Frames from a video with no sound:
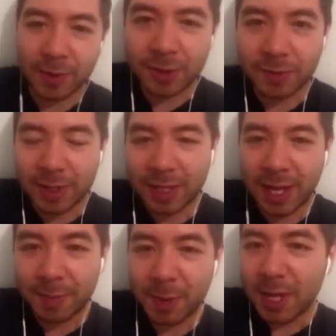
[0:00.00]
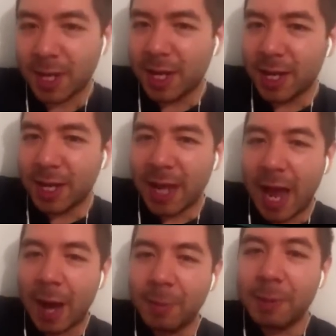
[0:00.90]
run the game.
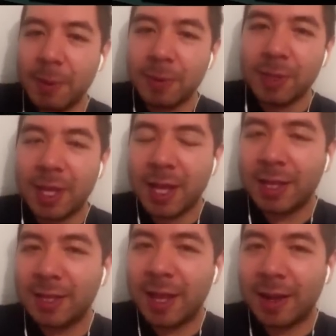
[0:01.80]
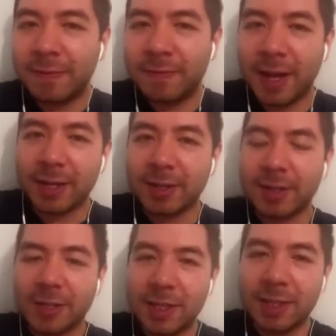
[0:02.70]
How many people did that affect?
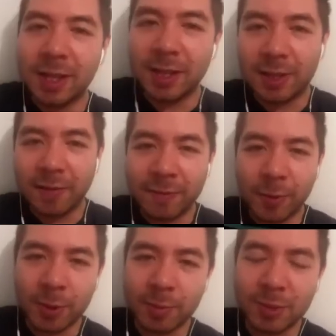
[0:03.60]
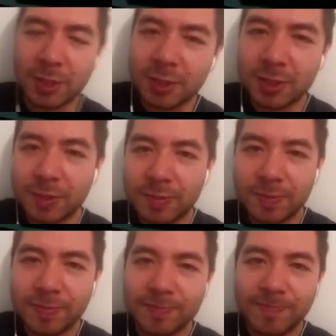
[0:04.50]
Did the forums,
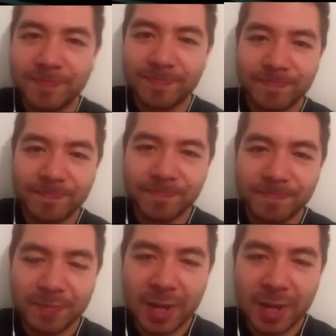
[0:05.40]
I don't know,